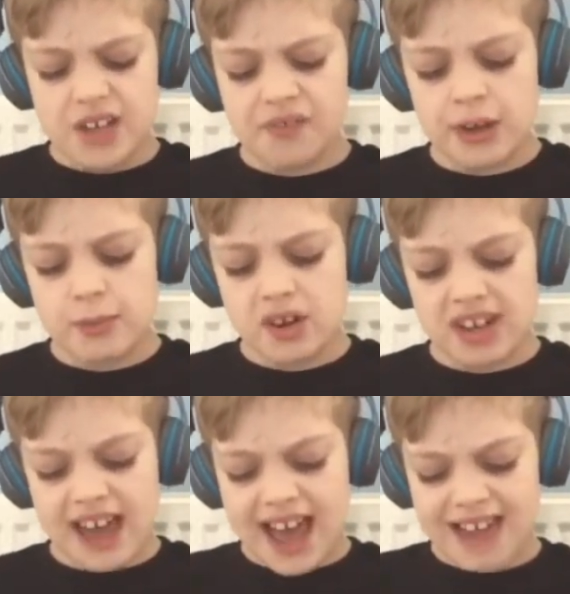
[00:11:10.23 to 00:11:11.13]
I think we're
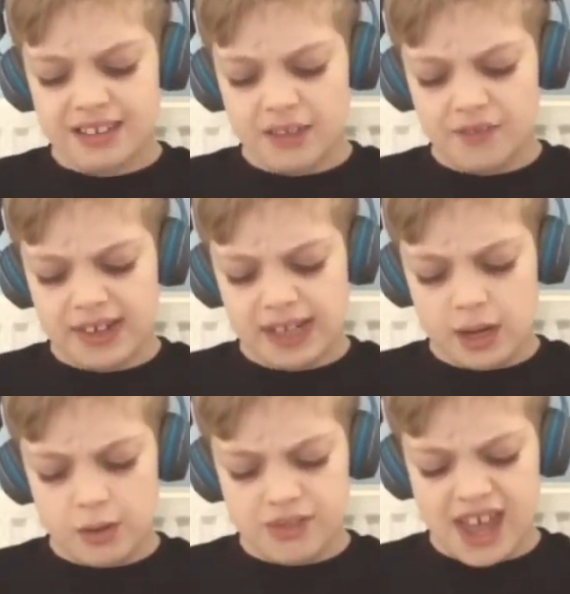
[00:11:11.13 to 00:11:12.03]
going to end the
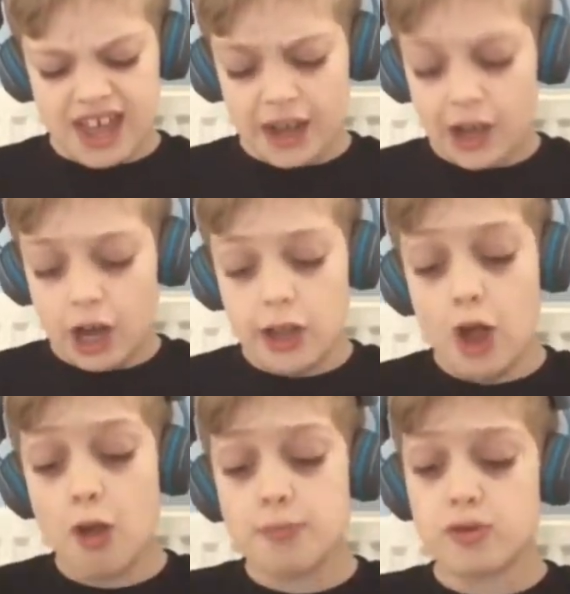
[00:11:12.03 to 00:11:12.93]
video there. I
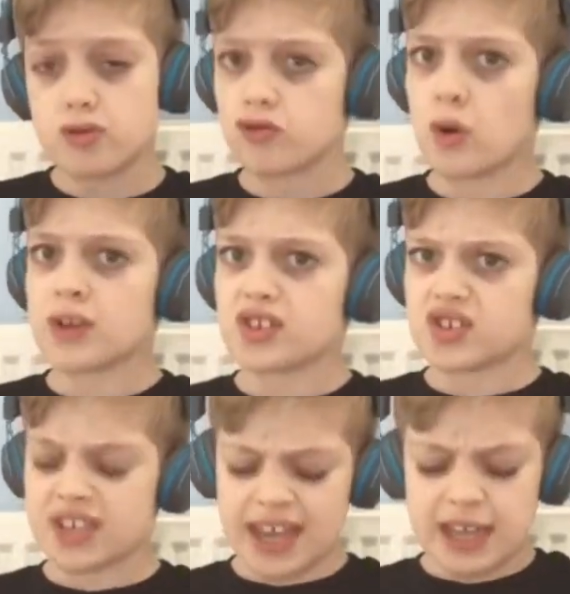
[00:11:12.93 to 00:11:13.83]
hope you enjoyed
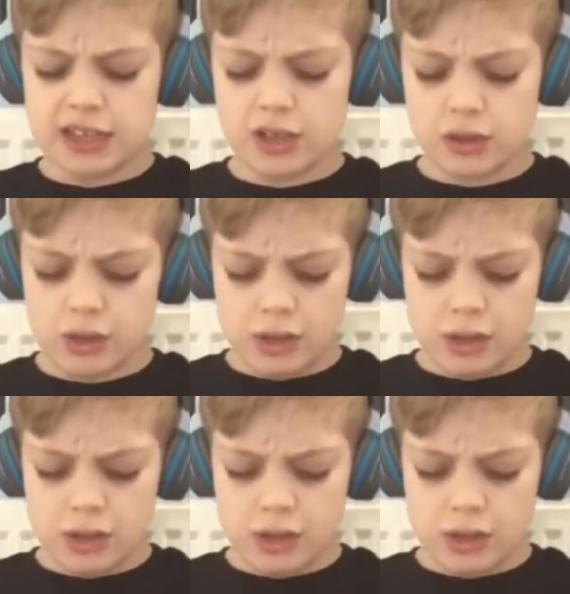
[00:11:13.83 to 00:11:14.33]
us getting the